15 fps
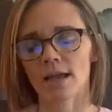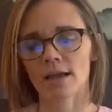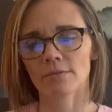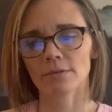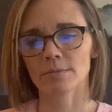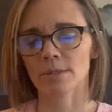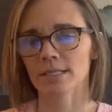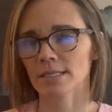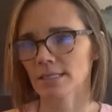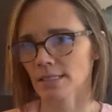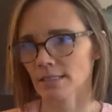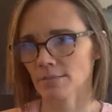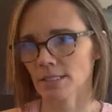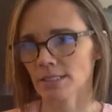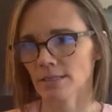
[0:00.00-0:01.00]
Everybody's
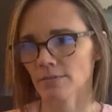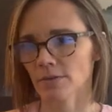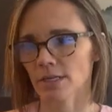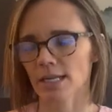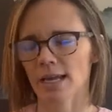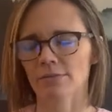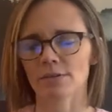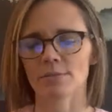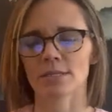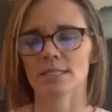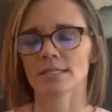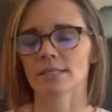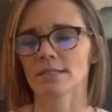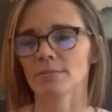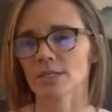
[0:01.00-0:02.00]
going to be different.
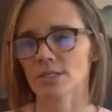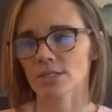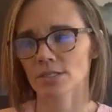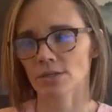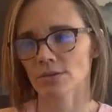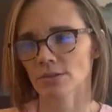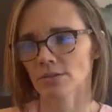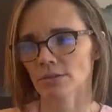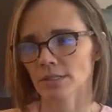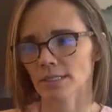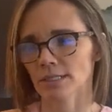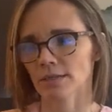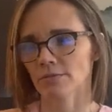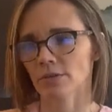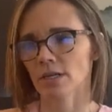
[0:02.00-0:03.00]
Everybody's going to be so
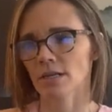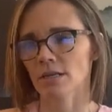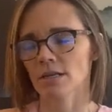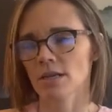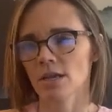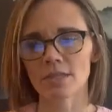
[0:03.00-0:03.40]
totally different.